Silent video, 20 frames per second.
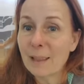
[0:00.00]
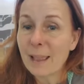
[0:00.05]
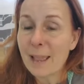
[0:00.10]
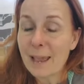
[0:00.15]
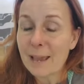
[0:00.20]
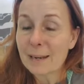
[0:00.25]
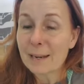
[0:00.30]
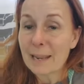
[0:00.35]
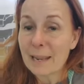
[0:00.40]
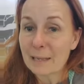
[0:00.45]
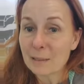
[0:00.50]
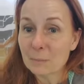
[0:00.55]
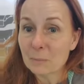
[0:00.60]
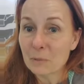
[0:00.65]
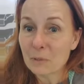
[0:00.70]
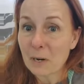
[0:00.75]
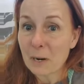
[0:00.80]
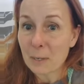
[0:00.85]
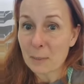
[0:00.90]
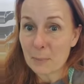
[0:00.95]
at
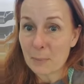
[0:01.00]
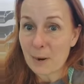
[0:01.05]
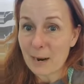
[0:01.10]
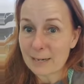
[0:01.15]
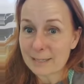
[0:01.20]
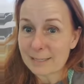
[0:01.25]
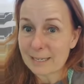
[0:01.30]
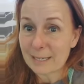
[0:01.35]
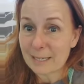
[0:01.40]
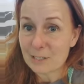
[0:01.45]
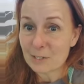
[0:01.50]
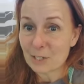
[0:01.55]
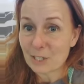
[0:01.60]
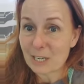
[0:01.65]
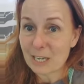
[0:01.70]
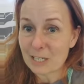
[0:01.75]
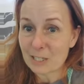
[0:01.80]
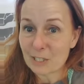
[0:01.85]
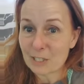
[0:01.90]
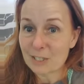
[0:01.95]

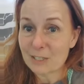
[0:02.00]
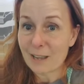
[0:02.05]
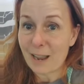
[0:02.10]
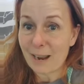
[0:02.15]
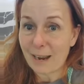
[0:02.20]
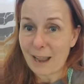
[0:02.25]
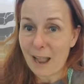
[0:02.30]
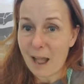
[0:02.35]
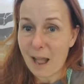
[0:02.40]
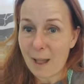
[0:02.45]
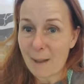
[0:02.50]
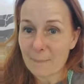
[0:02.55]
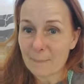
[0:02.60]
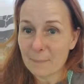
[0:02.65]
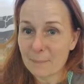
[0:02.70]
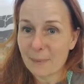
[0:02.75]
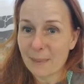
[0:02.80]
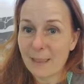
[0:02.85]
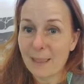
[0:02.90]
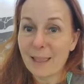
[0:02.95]
animalchiropracticeducation.com.
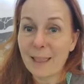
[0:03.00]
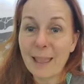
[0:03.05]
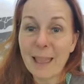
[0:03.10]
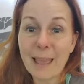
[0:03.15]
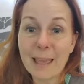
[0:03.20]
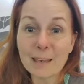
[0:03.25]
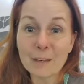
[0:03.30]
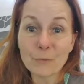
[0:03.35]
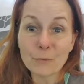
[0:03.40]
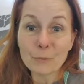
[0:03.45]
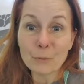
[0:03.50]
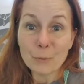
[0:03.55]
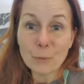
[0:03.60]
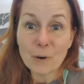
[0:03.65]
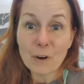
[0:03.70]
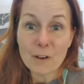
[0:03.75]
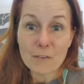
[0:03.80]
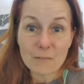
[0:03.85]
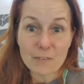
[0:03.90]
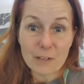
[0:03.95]
And if you
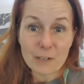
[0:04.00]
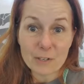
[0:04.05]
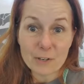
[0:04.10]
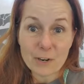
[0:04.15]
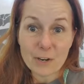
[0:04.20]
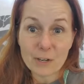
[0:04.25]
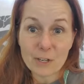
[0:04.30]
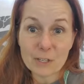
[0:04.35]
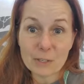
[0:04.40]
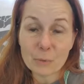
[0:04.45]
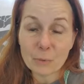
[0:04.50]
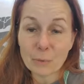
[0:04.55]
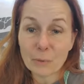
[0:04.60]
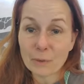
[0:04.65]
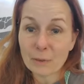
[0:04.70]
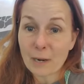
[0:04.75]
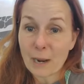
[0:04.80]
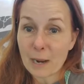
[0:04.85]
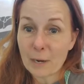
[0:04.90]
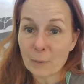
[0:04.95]
are a veterinarian or
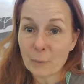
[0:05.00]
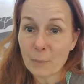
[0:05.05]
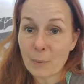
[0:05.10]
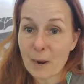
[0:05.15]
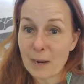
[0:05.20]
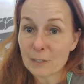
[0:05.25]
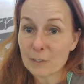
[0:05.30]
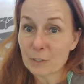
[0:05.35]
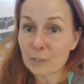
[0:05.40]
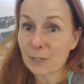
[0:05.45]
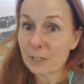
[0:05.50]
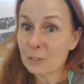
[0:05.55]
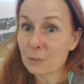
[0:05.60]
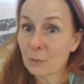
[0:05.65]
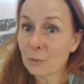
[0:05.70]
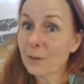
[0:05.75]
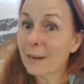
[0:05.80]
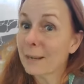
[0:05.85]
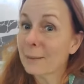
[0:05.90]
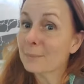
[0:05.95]
a chiropractor and
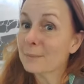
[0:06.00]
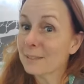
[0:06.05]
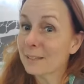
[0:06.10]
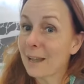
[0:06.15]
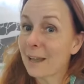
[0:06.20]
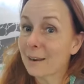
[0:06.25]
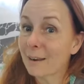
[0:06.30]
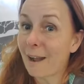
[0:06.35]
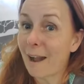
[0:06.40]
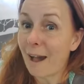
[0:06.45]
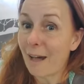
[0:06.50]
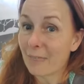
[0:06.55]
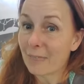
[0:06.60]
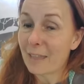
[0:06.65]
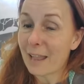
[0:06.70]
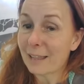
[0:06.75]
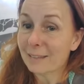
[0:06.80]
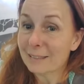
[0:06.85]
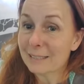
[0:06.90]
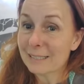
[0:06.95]
your name's not on
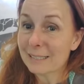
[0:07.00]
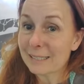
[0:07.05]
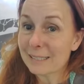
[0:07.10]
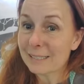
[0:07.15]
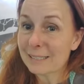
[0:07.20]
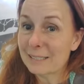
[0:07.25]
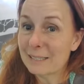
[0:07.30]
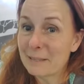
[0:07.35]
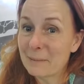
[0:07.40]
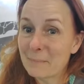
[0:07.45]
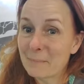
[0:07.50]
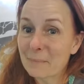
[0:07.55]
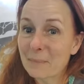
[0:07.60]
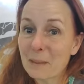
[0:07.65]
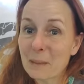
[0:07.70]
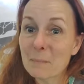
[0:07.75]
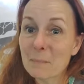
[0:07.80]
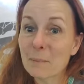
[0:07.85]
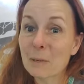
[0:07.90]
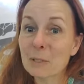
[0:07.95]
that list,
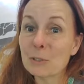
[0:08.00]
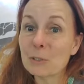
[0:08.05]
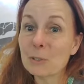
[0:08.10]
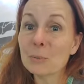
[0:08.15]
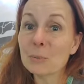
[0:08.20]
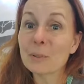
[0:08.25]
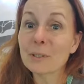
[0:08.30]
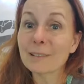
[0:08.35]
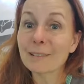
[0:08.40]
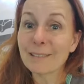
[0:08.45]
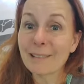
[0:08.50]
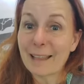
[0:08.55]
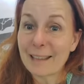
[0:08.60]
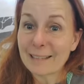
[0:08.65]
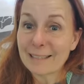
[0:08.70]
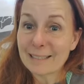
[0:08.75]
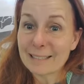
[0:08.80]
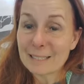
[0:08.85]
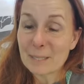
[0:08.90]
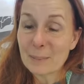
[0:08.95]
but you would
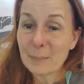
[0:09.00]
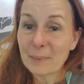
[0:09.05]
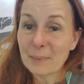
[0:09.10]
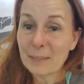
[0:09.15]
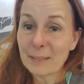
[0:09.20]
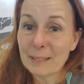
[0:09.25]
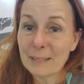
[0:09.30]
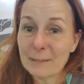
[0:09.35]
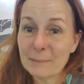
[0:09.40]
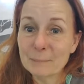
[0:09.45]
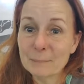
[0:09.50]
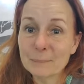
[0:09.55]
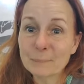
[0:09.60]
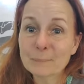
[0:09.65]
like it to be,